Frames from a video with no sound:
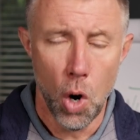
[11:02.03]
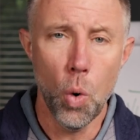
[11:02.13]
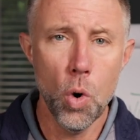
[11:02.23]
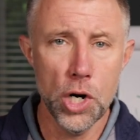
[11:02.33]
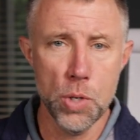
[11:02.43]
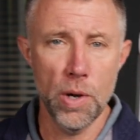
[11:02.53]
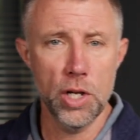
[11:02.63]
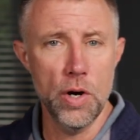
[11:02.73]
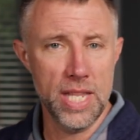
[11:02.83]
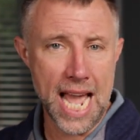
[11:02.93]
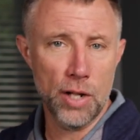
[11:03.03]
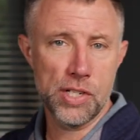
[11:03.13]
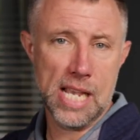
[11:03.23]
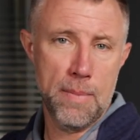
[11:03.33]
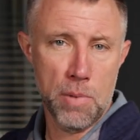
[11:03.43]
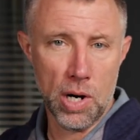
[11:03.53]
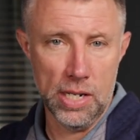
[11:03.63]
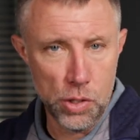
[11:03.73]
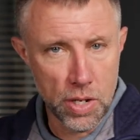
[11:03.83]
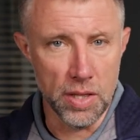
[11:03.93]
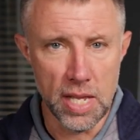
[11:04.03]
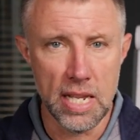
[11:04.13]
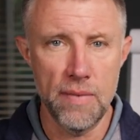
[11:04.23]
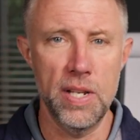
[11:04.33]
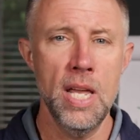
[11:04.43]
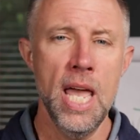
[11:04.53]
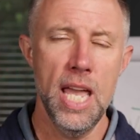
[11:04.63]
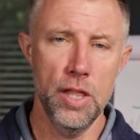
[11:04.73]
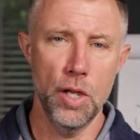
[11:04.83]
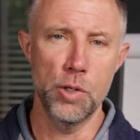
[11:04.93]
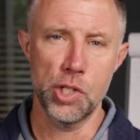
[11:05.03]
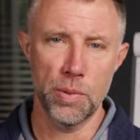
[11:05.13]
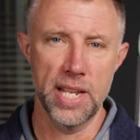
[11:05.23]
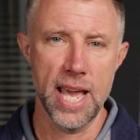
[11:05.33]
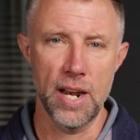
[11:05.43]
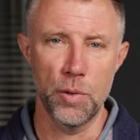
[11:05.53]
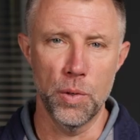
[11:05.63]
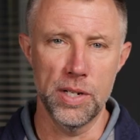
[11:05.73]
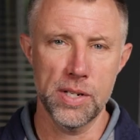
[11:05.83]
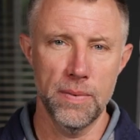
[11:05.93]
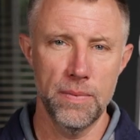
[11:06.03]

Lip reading: Or do you want to go to the outside market? You can think of it in those 3 categories.